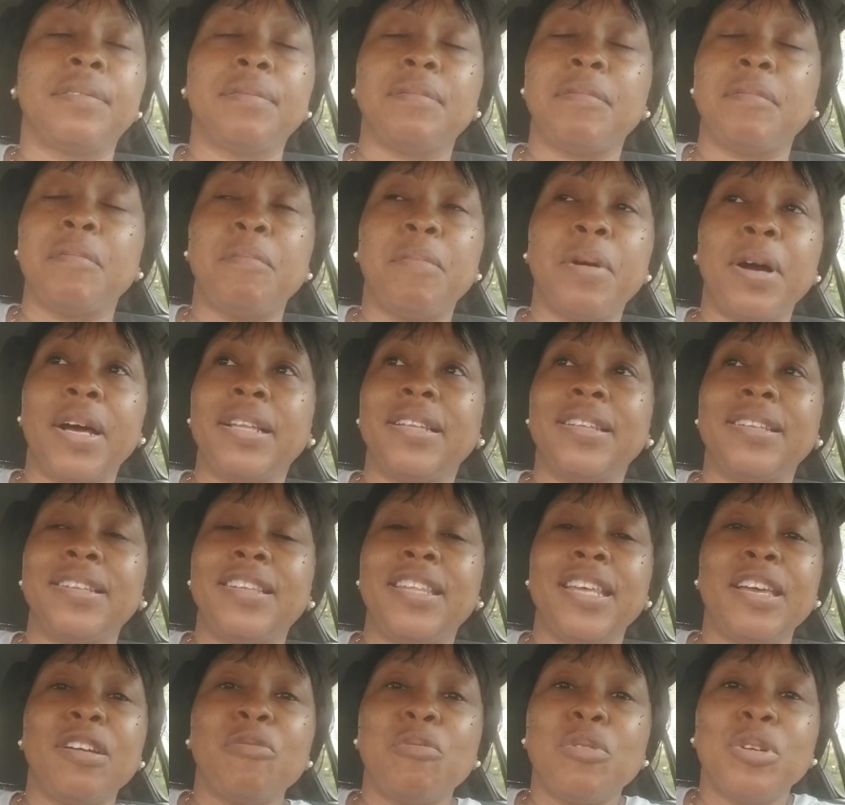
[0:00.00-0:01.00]
but
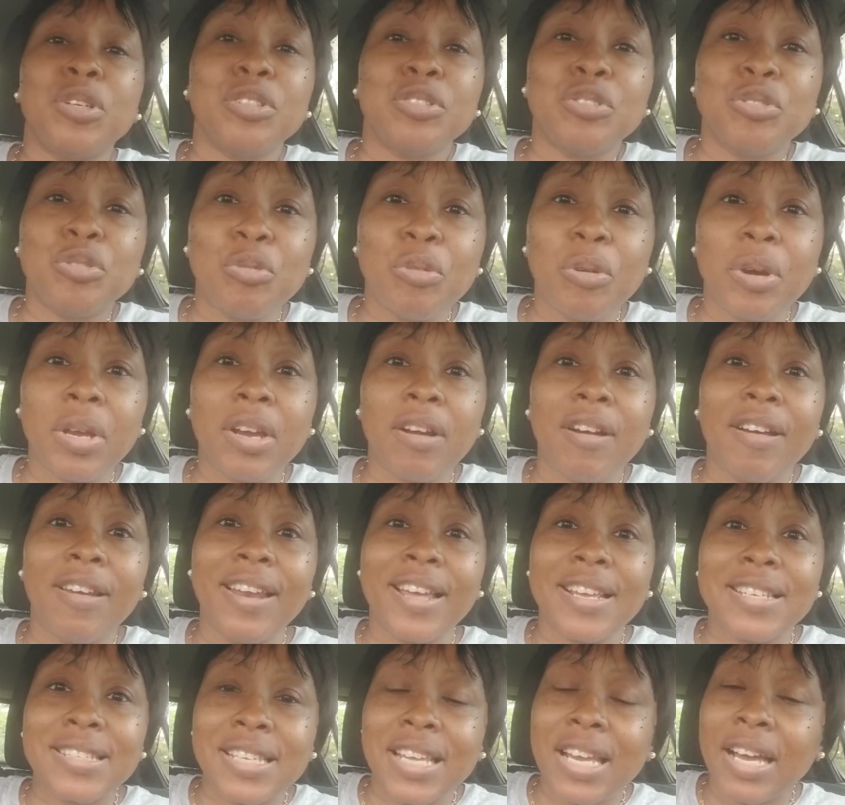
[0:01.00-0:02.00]
they won't do it
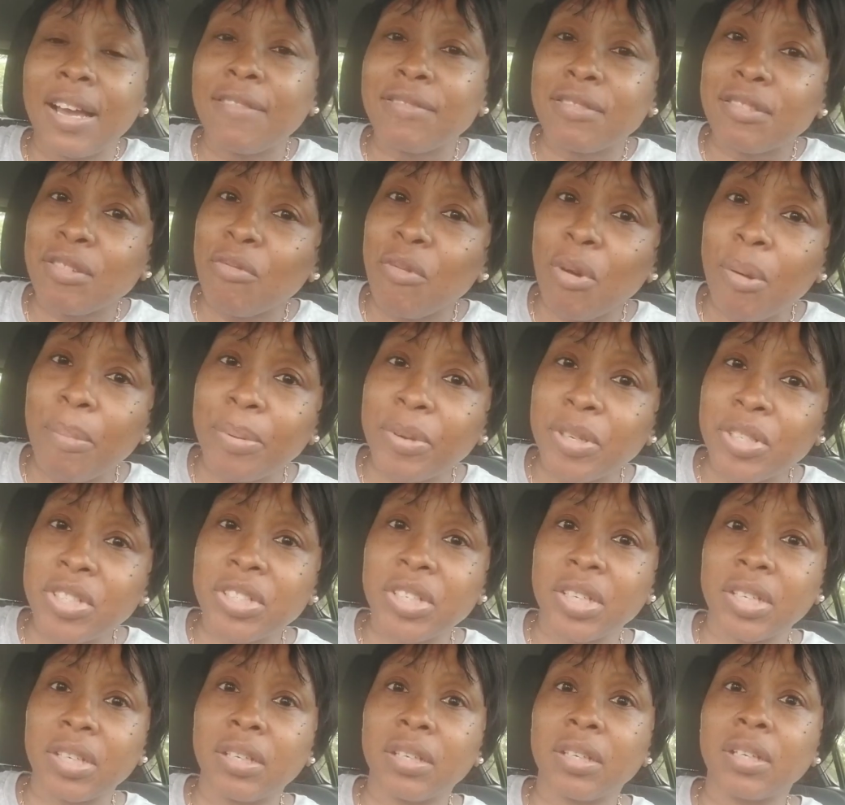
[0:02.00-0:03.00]
unless they have someone
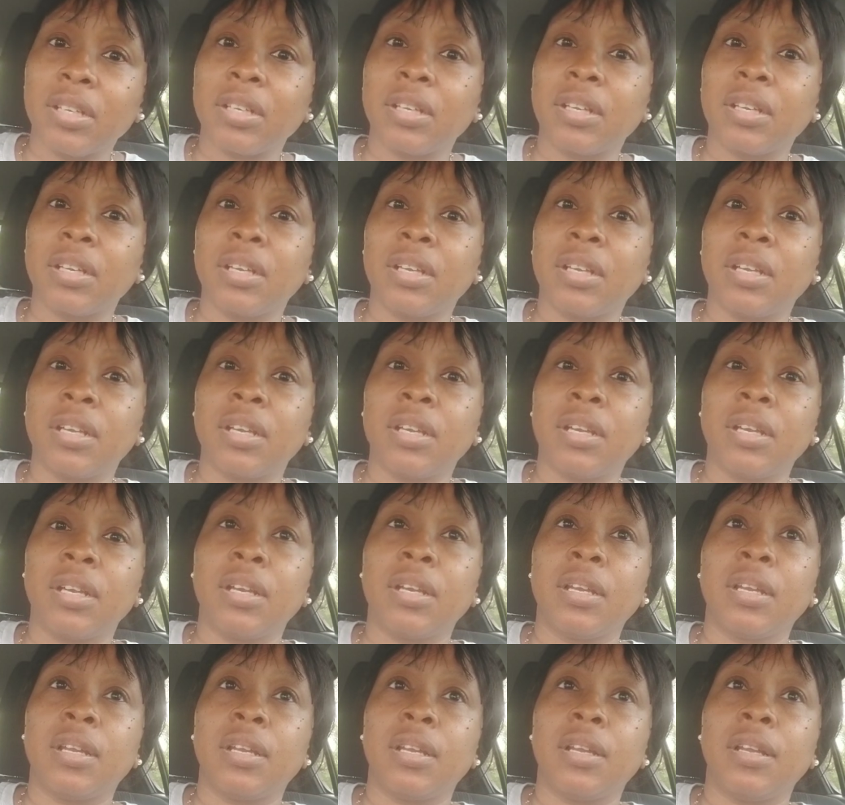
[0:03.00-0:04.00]
pushing.
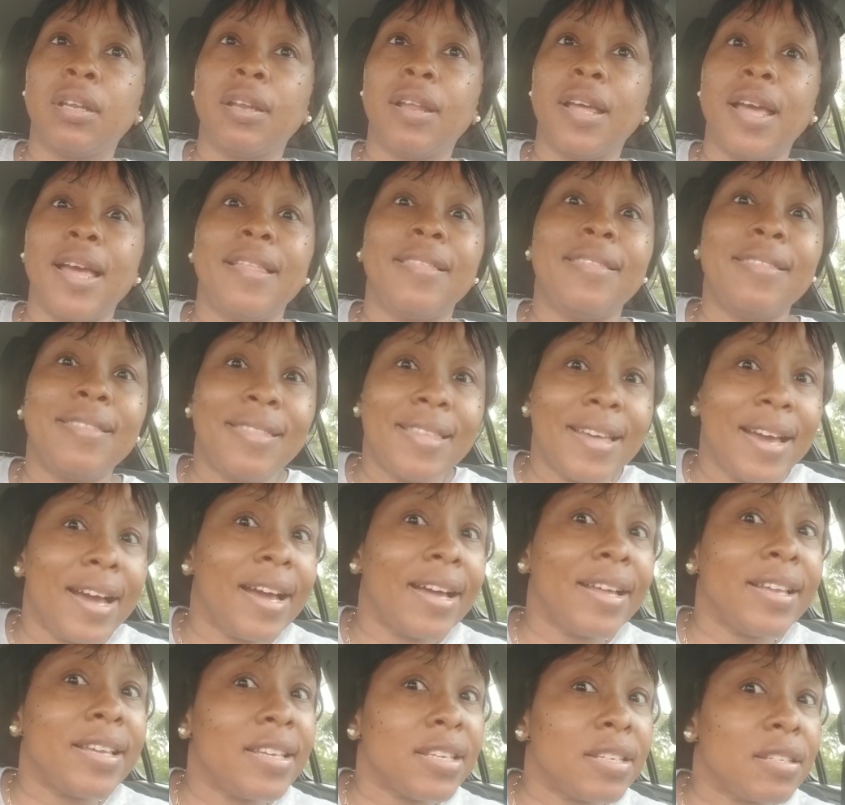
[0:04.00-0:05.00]
And
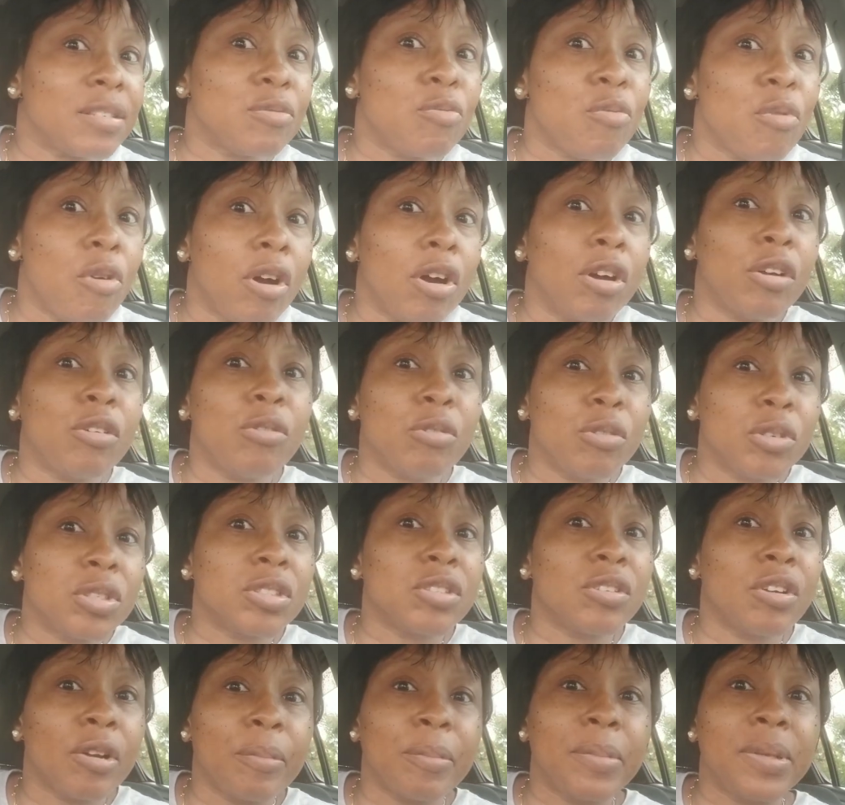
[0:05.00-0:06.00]
that is what Coach
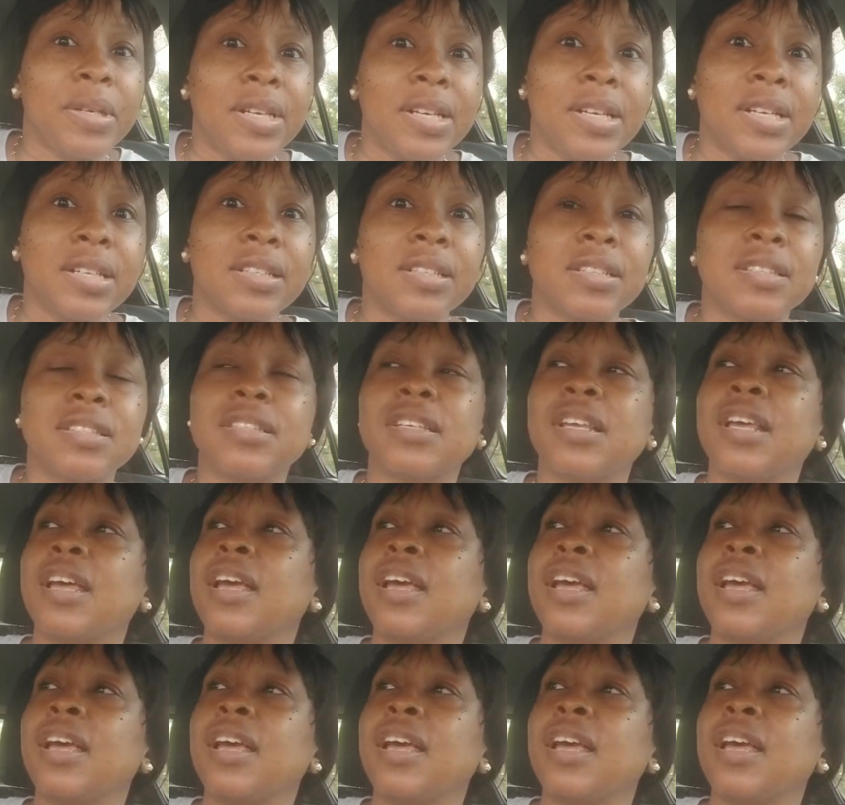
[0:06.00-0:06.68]
Stormy does.